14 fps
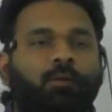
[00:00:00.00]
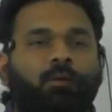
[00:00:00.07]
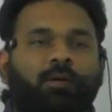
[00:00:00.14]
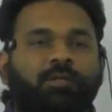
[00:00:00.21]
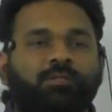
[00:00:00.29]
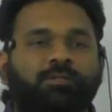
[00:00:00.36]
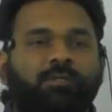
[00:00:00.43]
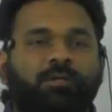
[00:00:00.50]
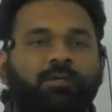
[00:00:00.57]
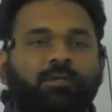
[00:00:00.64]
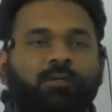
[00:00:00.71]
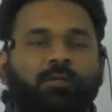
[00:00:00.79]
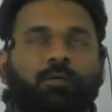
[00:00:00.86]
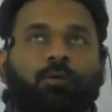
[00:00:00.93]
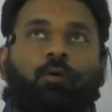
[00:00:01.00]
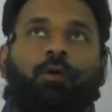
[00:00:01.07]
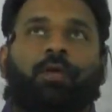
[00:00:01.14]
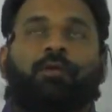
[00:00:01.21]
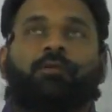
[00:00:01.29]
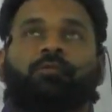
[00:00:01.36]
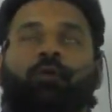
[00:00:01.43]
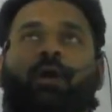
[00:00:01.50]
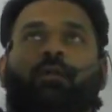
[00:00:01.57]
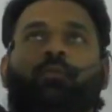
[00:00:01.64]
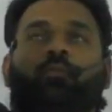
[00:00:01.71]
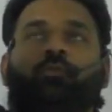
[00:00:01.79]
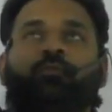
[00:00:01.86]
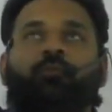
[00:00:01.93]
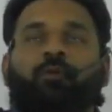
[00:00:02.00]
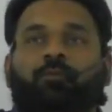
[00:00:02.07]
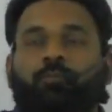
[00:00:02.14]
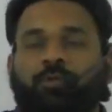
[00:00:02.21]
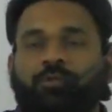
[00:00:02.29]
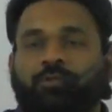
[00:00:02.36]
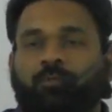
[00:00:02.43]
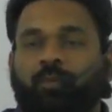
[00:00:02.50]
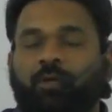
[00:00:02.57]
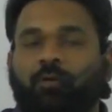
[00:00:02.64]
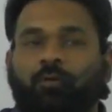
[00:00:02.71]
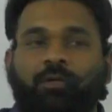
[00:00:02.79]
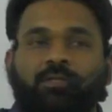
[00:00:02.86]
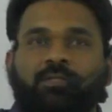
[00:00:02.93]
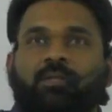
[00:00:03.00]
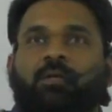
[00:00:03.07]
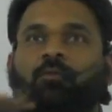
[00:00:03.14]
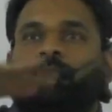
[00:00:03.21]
Okay children, okay, so atmospheric pressure P naught is there.